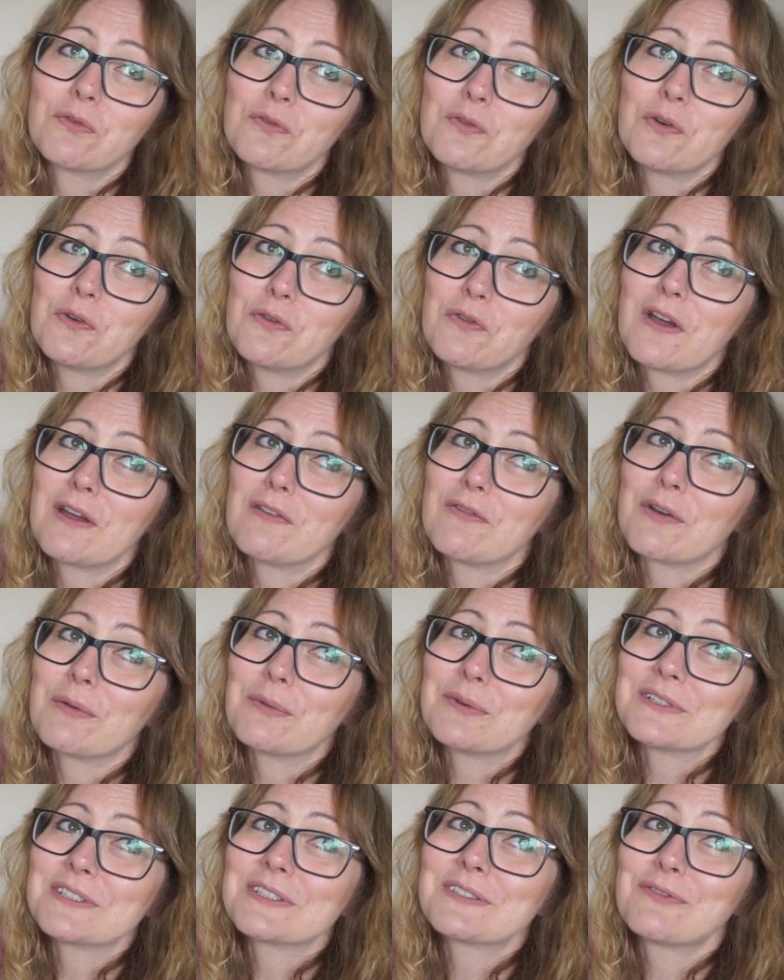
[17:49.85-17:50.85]
four or five
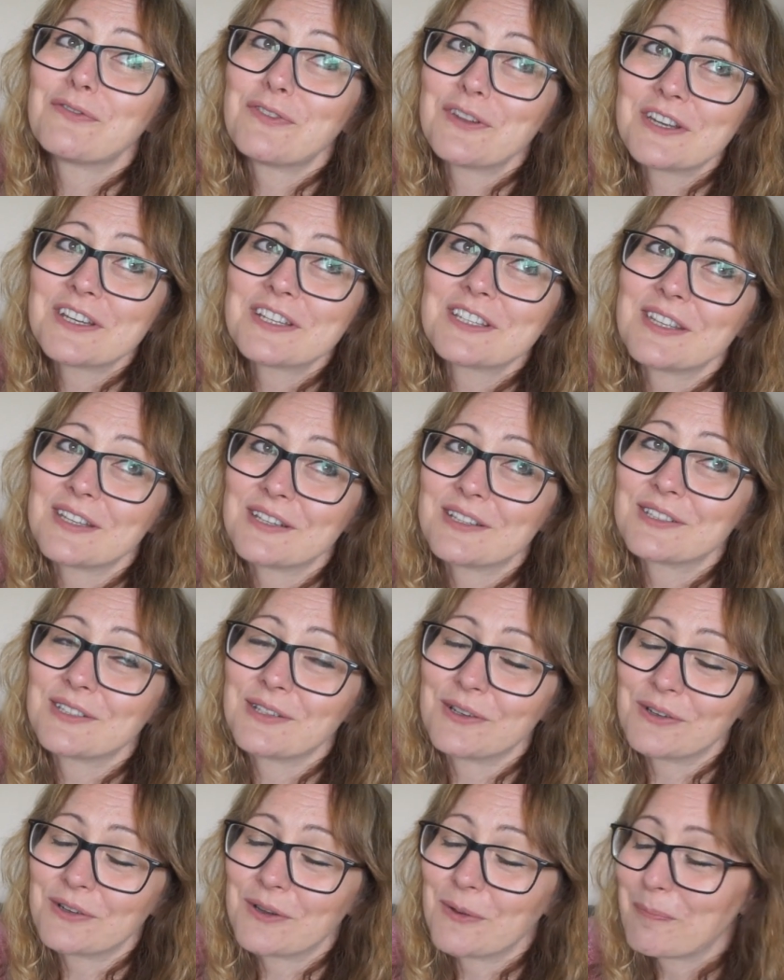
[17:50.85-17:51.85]
hours to finish this
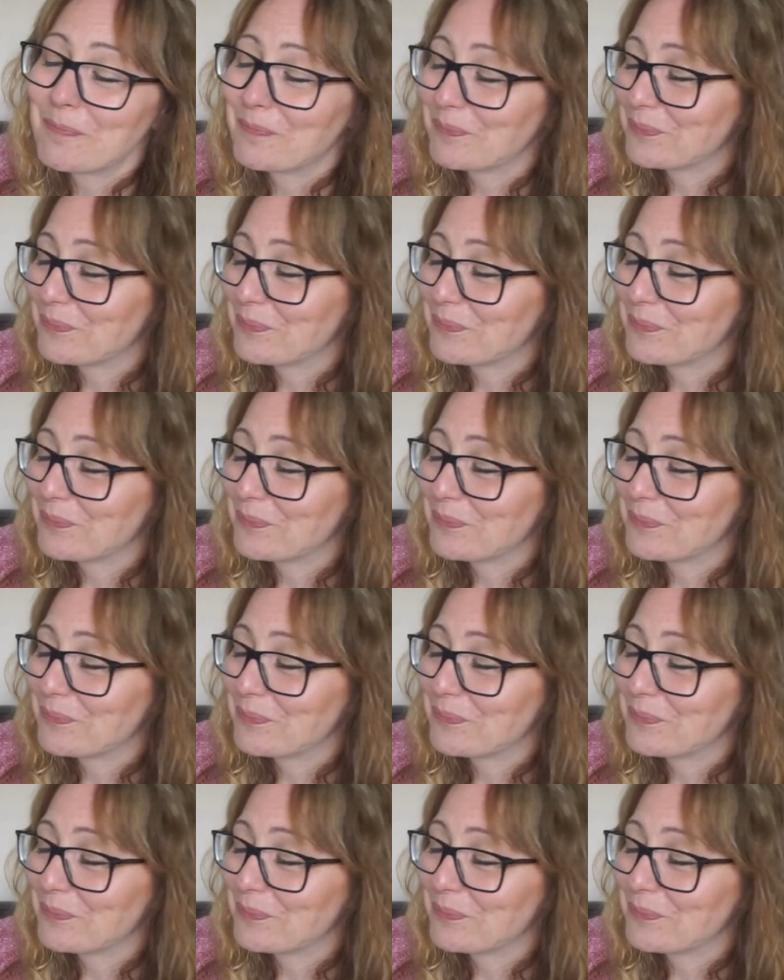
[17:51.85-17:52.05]
sock.